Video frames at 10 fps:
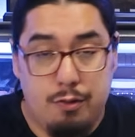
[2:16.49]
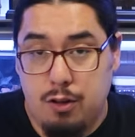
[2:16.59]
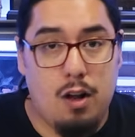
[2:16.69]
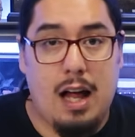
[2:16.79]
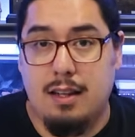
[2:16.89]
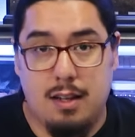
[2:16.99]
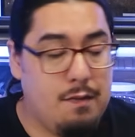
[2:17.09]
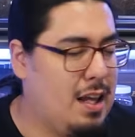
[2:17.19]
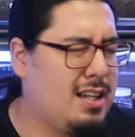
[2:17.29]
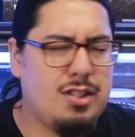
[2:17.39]
I
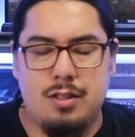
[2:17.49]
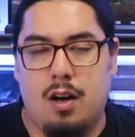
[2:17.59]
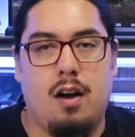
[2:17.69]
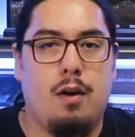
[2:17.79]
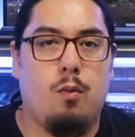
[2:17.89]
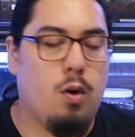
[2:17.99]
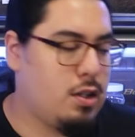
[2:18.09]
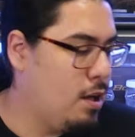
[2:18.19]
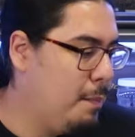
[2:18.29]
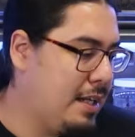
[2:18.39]
love that. It
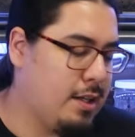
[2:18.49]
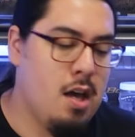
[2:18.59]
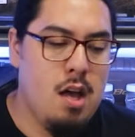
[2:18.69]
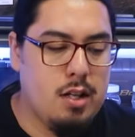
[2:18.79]
works amazing.